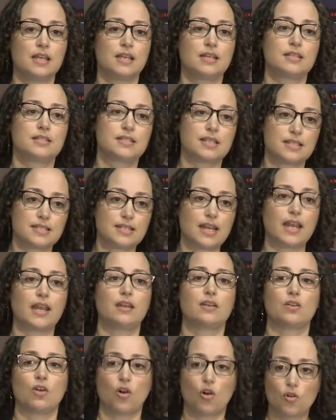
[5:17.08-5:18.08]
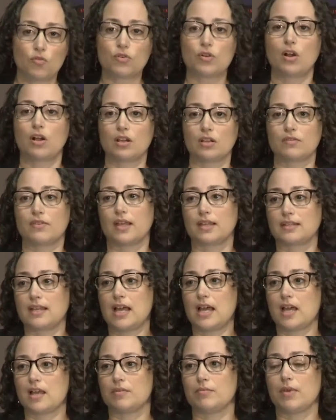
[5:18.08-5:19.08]
sustained over all of that
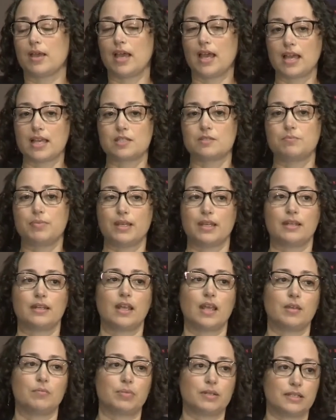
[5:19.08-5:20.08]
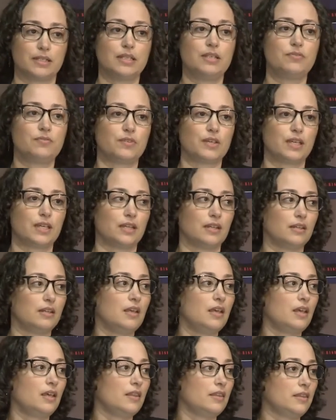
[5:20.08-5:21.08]
time has been a belief in
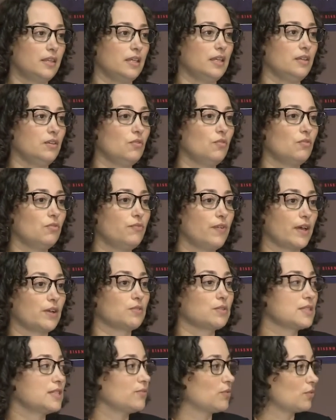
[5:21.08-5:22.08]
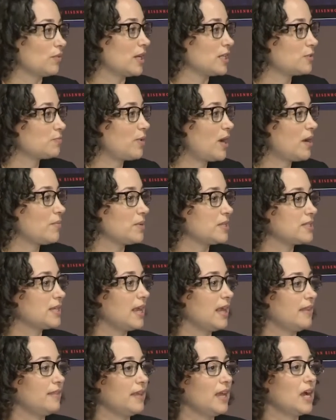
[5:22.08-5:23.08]
the federal civil rights promise
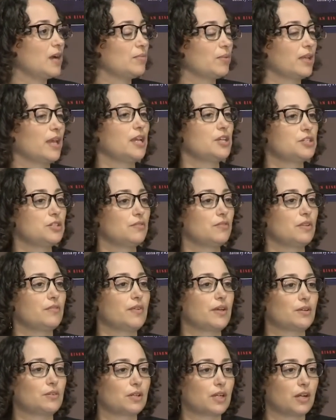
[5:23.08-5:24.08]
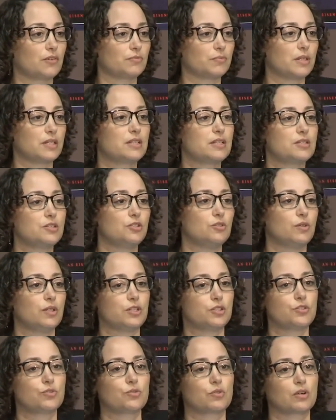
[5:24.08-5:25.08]
and the obligation of the federal government to
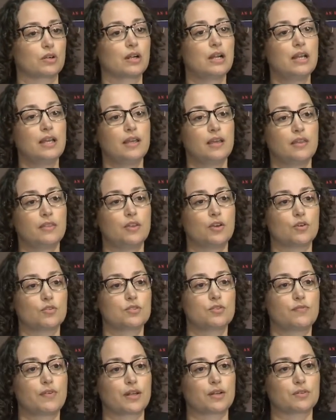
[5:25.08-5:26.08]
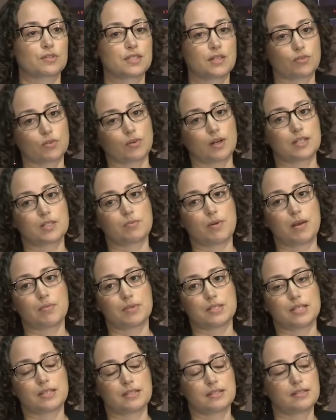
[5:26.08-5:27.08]
ensure those federal civil rights
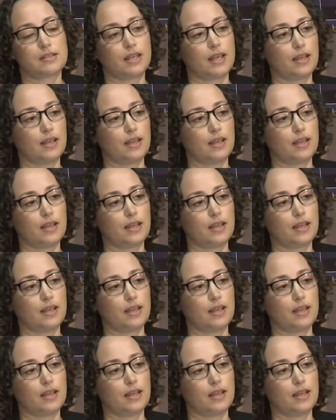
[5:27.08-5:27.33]
promises.